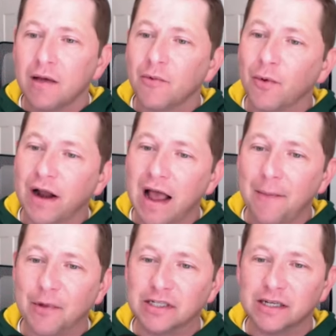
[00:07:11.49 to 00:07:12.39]
But what
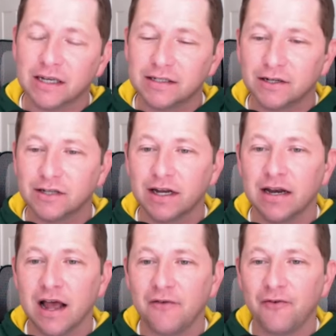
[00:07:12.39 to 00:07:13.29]
happens is there's
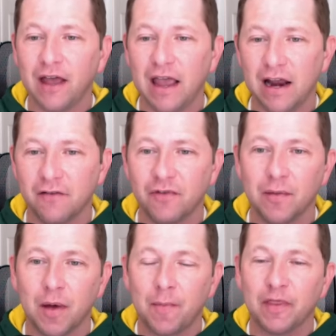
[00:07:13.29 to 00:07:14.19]
enough ahead of
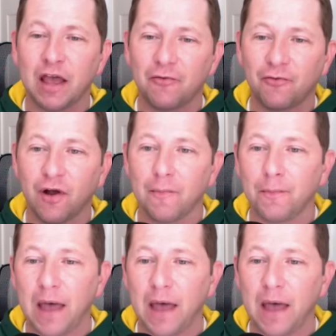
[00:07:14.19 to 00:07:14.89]
them up in that front